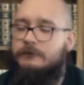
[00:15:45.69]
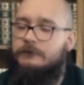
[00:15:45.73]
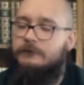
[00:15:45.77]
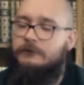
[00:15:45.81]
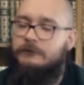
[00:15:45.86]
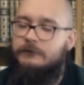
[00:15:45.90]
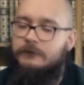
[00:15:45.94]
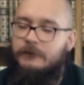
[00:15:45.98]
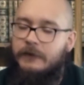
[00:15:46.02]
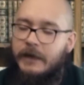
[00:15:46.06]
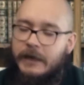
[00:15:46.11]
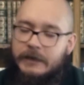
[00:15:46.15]

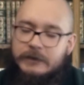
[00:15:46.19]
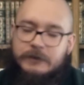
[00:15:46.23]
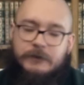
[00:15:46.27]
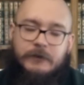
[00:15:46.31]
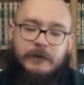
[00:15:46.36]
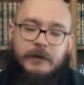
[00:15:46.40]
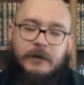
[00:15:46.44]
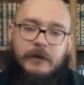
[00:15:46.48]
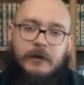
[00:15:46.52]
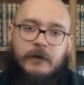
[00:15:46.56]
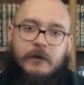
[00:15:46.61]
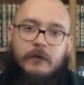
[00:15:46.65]
Next
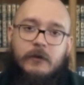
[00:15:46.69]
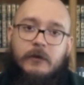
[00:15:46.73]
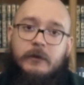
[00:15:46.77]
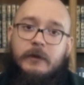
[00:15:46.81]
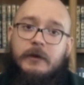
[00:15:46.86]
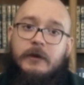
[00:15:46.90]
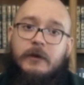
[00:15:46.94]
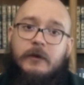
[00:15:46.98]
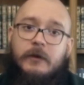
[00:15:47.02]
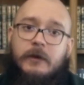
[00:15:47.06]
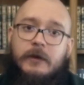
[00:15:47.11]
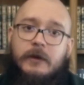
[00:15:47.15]
video, we'll be
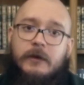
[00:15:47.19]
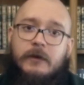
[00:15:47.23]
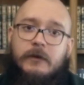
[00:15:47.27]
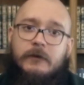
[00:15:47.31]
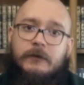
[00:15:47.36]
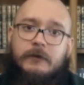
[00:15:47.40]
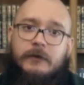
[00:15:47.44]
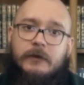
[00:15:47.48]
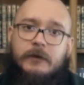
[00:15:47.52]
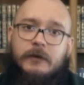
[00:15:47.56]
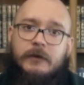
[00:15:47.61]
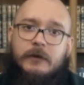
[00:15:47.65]
going
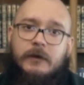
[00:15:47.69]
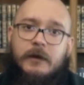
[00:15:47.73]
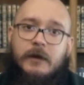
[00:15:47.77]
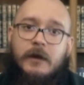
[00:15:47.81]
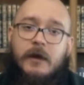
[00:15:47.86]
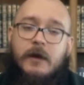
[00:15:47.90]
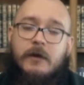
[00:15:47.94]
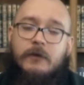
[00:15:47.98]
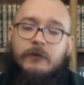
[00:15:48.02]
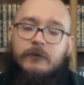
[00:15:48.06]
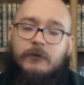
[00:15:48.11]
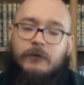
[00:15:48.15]
over
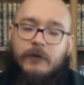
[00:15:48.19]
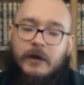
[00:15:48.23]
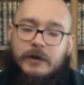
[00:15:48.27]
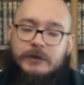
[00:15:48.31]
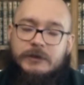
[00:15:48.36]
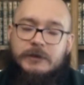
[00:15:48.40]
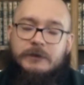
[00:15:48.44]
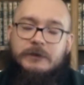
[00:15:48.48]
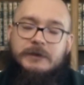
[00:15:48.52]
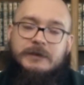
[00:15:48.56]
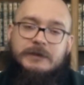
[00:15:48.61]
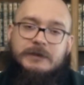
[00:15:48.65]

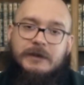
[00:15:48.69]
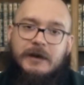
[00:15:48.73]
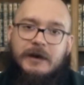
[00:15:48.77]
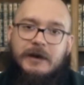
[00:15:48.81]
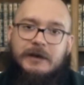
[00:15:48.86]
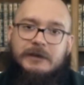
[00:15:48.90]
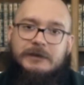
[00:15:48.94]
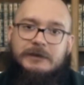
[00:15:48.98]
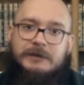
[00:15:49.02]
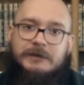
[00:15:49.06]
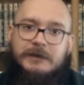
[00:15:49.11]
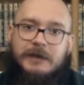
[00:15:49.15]
Russian
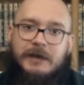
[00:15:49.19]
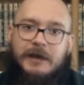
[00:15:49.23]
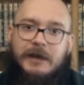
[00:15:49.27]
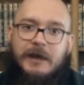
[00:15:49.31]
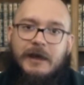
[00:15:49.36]
massage,